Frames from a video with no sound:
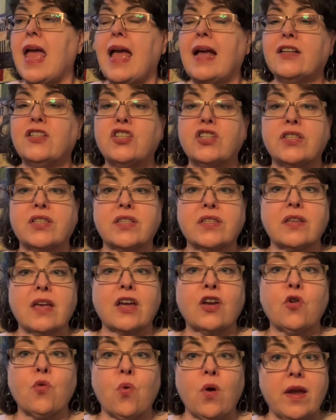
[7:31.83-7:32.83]
And she says, I
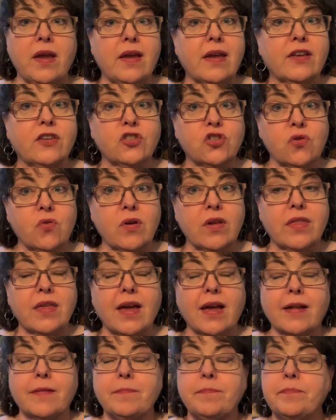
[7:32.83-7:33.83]
quite enjoy
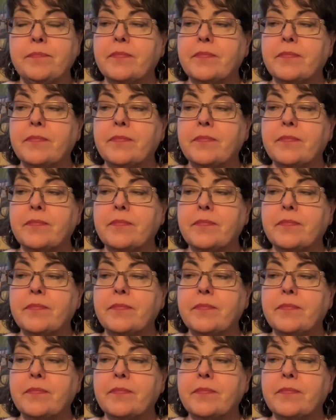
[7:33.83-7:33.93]
that.